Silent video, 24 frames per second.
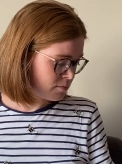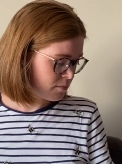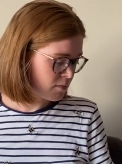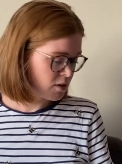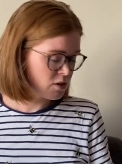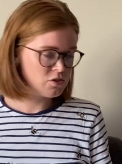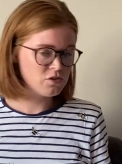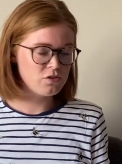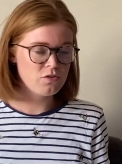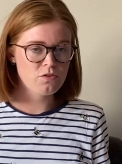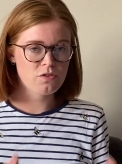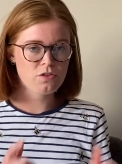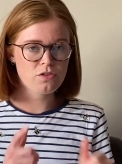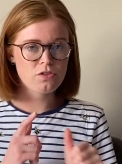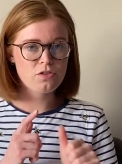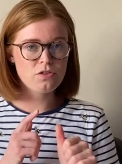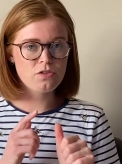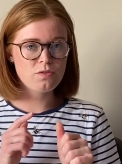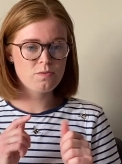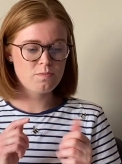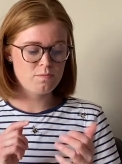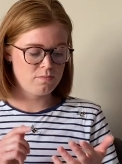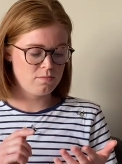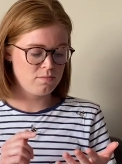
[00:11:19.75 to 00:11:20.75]
So
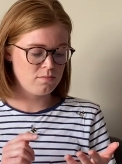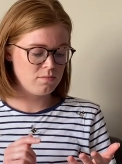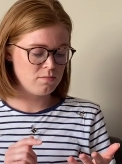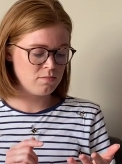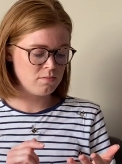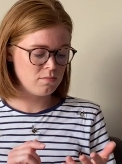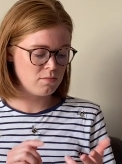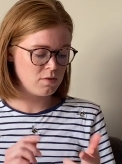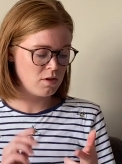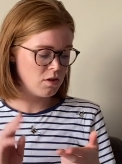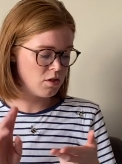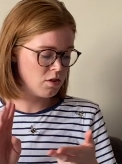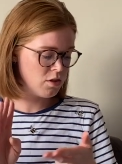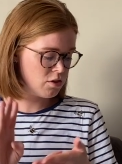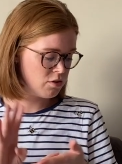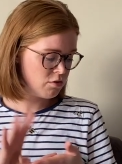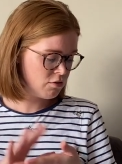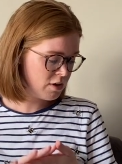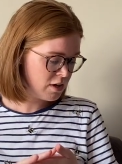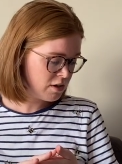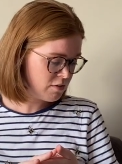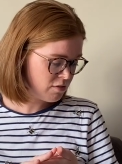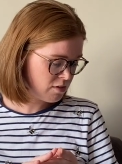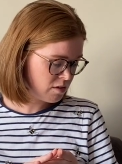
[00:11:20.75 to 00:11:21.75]

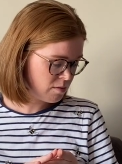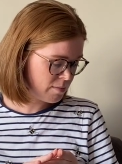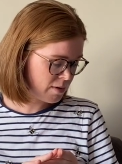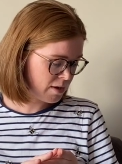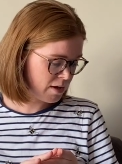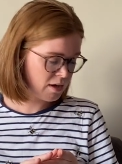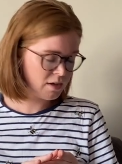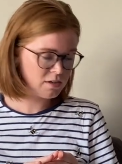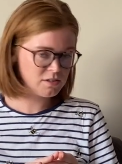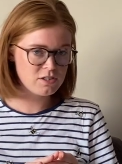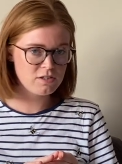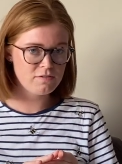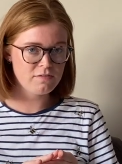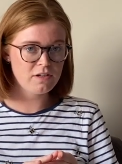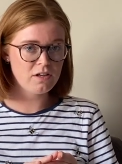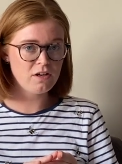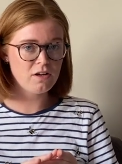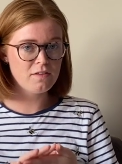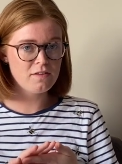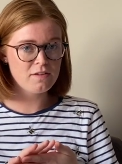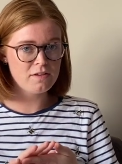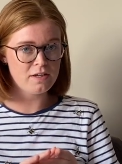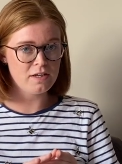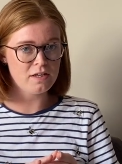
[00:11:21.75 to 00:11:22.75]
3 of them are actively on
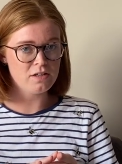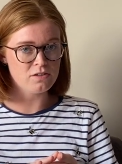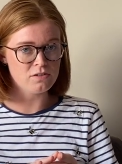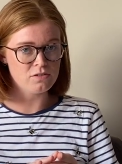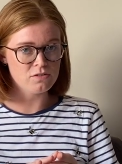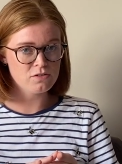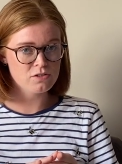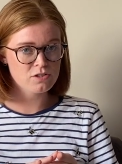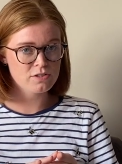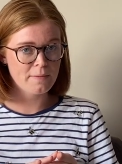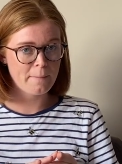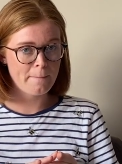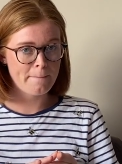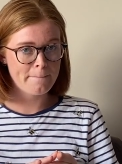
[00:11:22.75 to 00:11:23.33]
the needles.